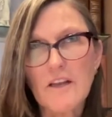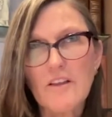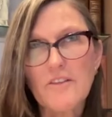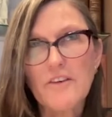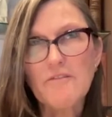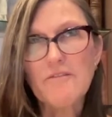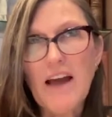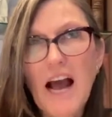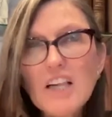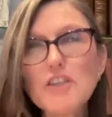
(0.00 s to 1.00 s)

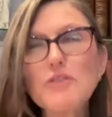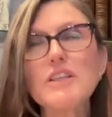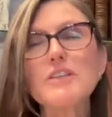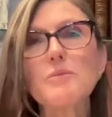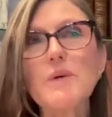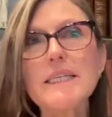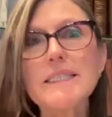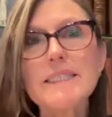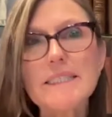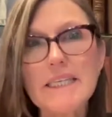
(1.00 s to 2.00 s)
value that we
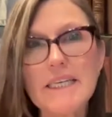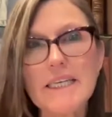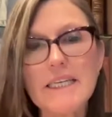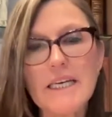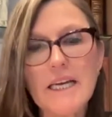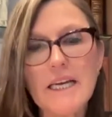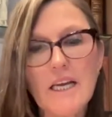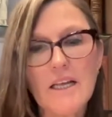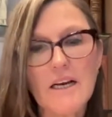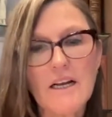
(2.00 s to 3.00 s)
see
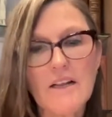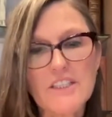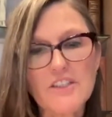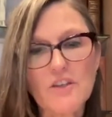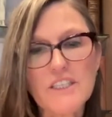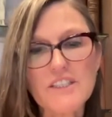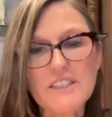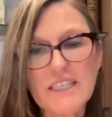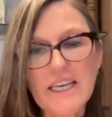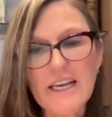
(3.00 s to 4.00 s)
that's going to
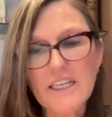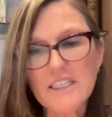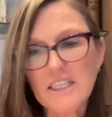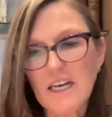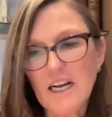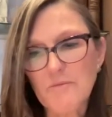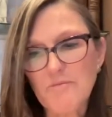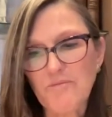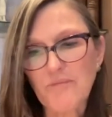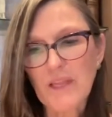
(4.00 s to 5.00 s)
scale
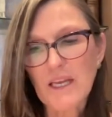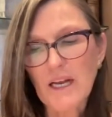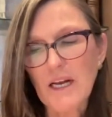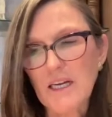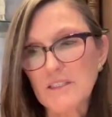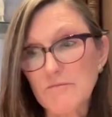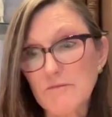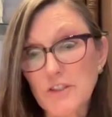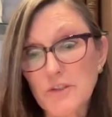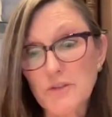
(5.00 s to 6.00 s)

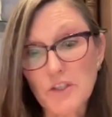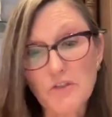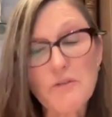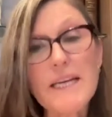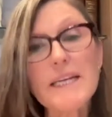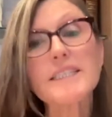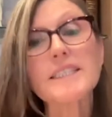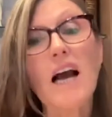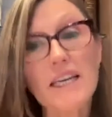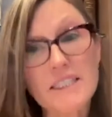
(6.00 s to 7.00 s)
to the
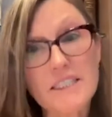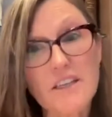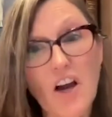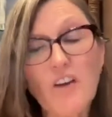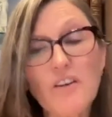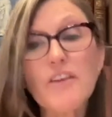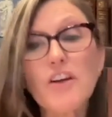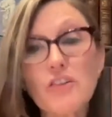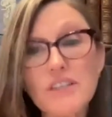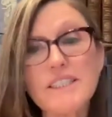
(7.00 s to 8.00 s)
greatest heights are in the
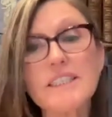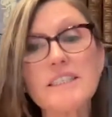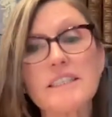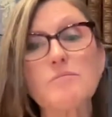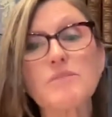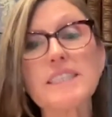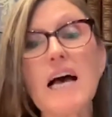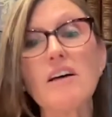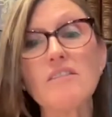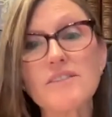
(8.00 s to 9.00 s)
currencies
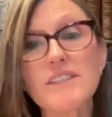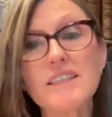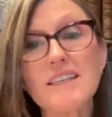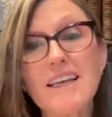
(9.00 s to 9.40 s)
themselves.